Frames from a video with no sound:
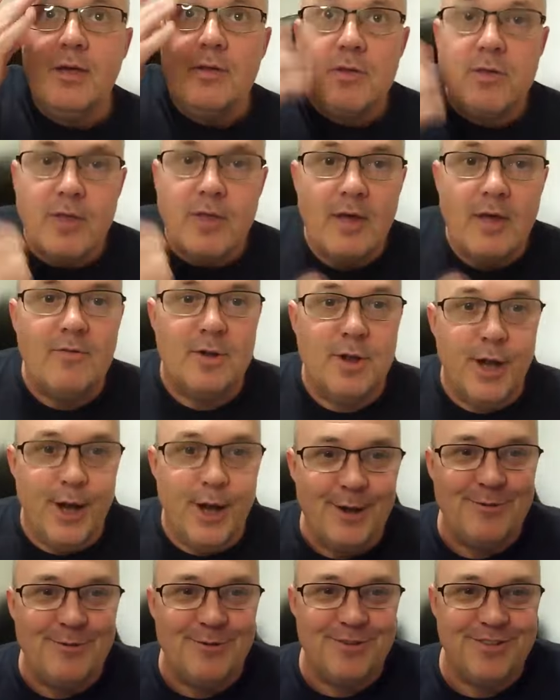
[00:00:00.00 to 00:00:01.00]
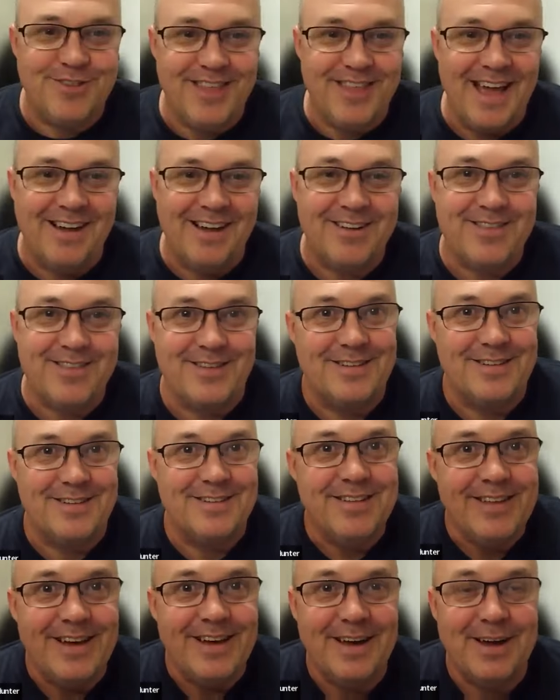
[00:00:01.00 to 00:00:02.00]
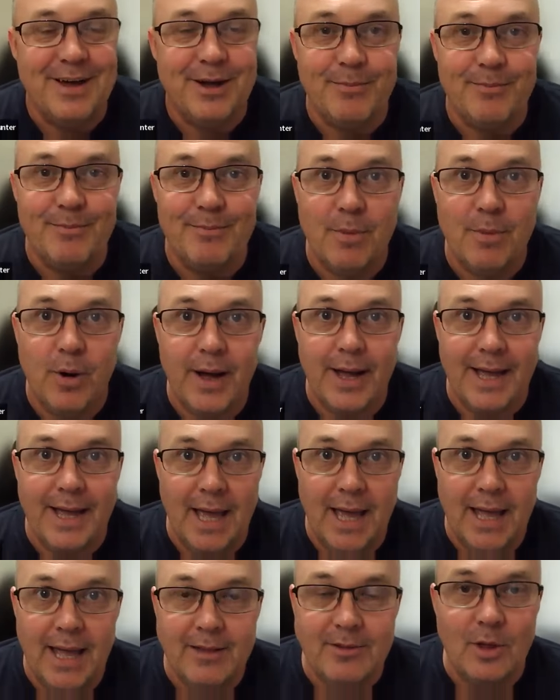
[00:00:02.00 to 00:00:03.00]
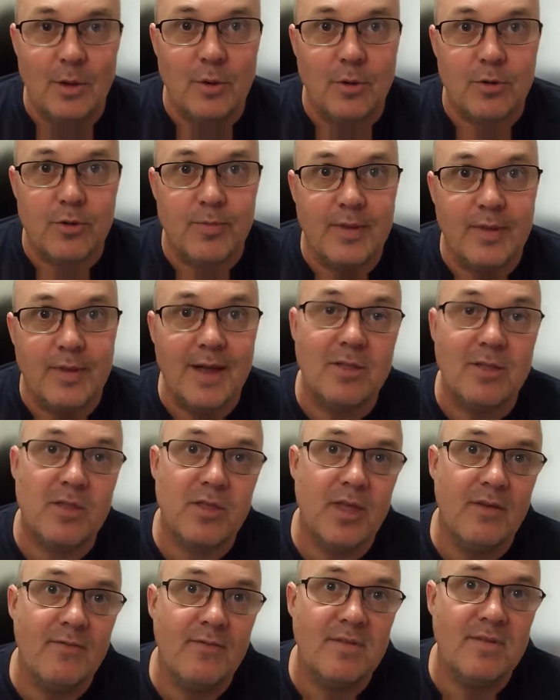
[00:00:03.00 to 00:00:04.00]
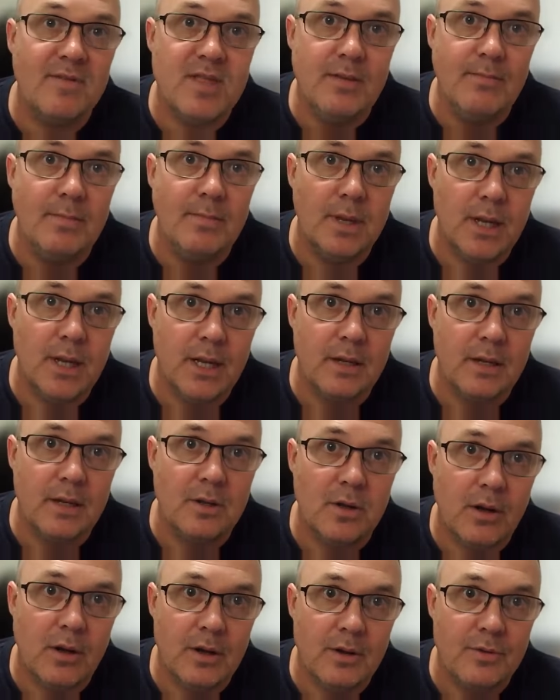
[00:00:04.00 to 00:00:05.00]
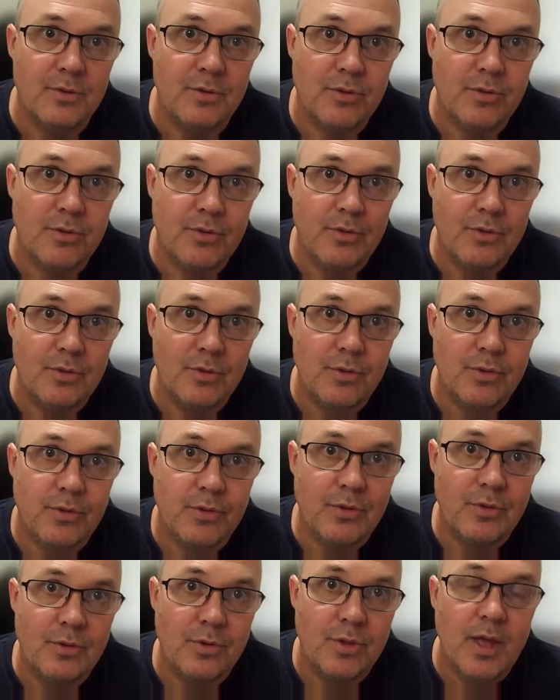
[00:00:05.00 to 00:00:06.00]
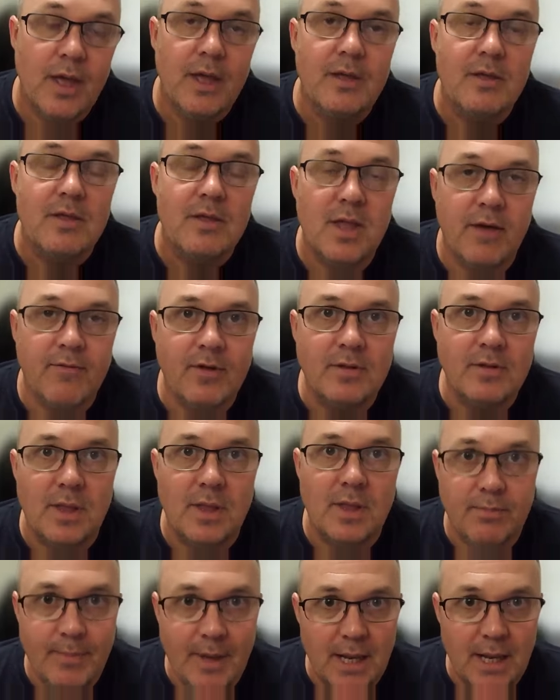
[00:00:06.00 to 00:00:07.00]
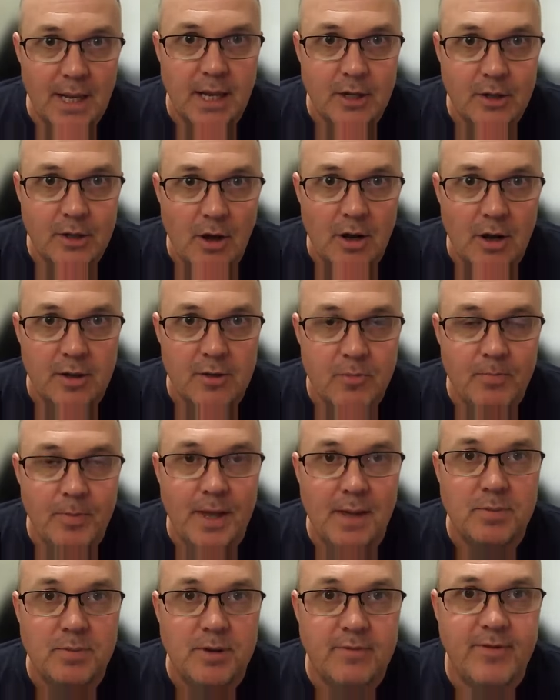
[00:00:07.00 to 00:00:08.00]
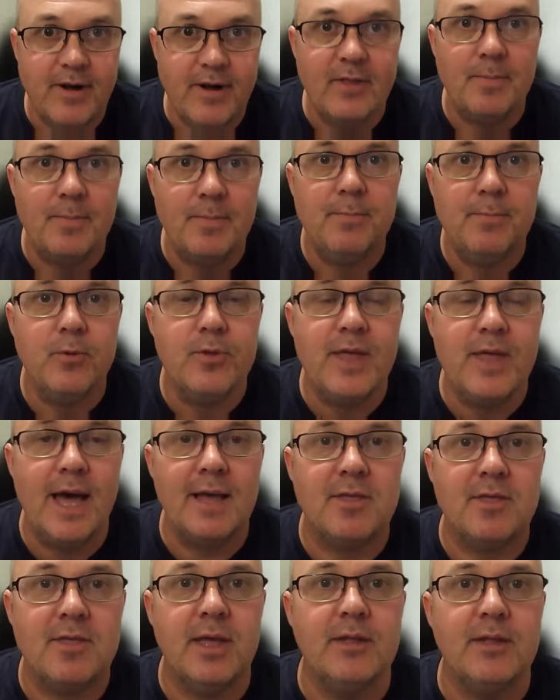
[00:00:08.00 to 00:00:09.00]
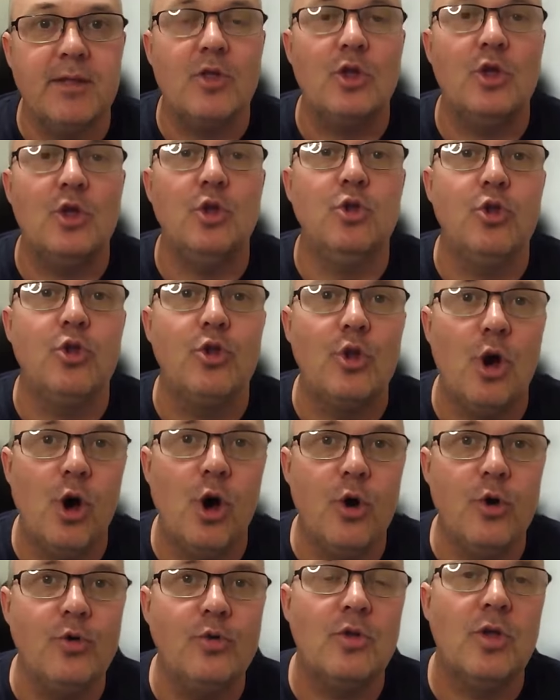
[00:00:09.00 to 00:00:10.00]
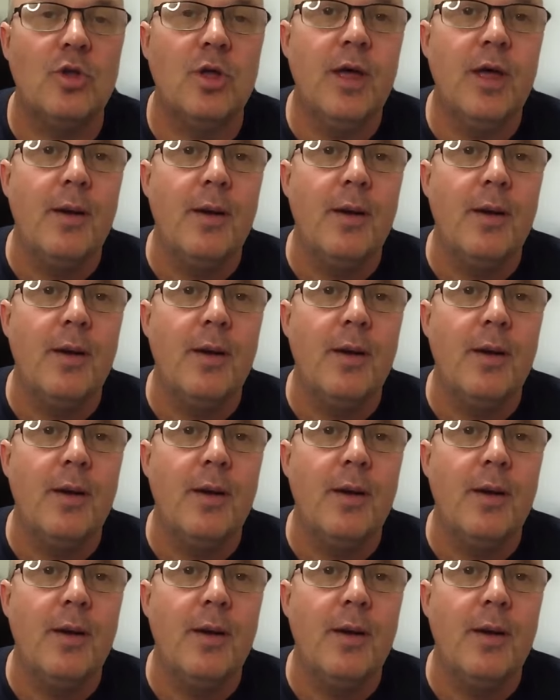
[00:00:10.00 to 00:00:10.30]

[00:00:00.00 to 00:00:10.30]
700,000, um, my head tells me that's 70 million dollars. $70 million, people, of other people's assets. So you don't